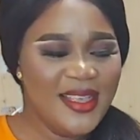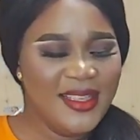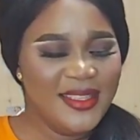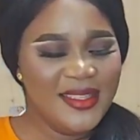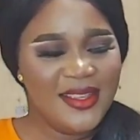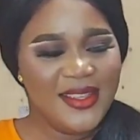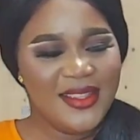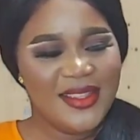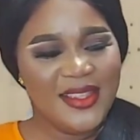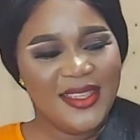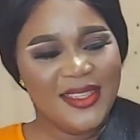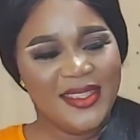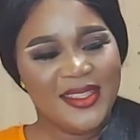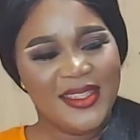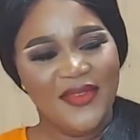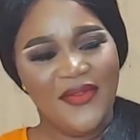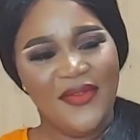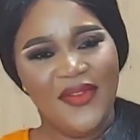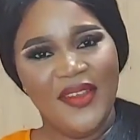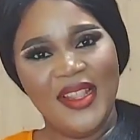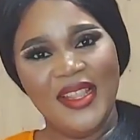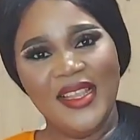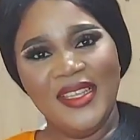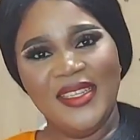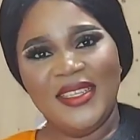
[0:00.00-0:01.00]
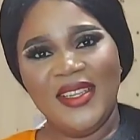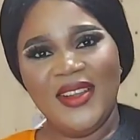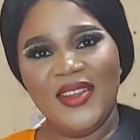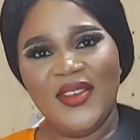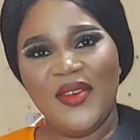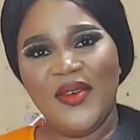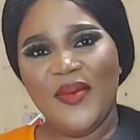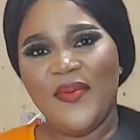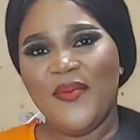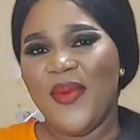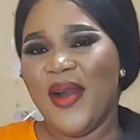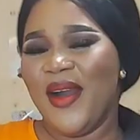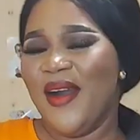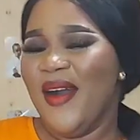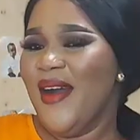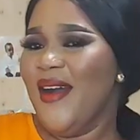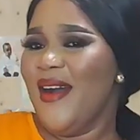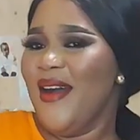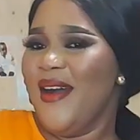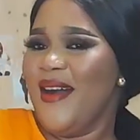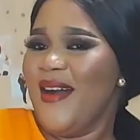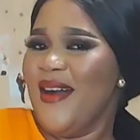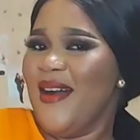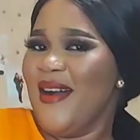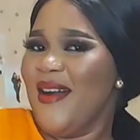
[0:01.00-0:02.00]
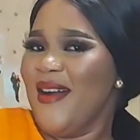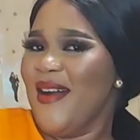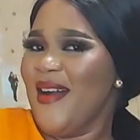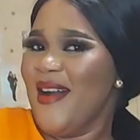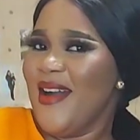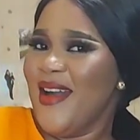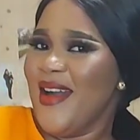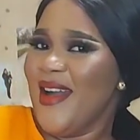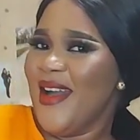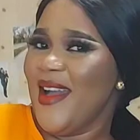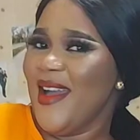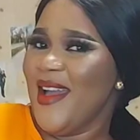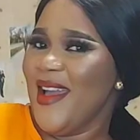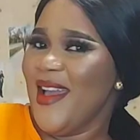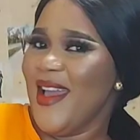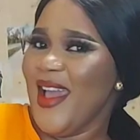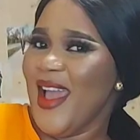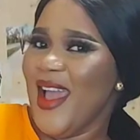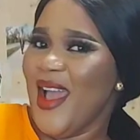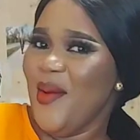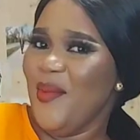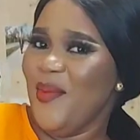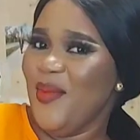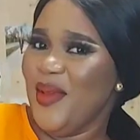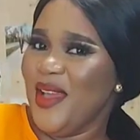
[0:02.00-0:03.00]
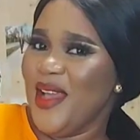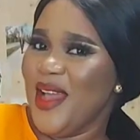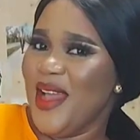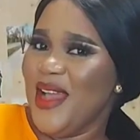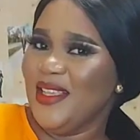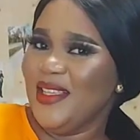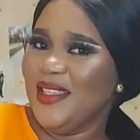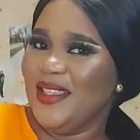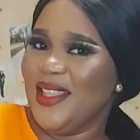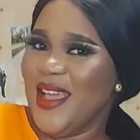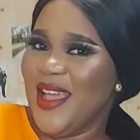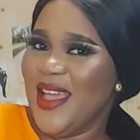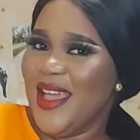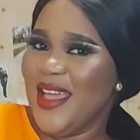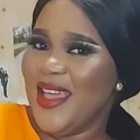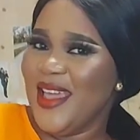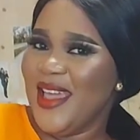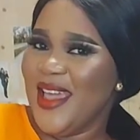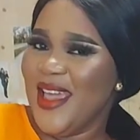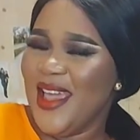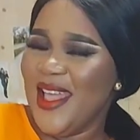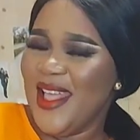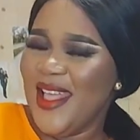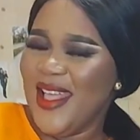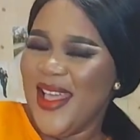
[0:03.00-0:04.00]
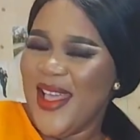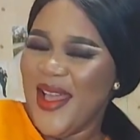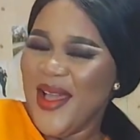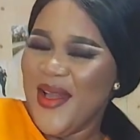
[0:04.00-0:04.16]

So this is the finished look. Bye. I hope you guys like it.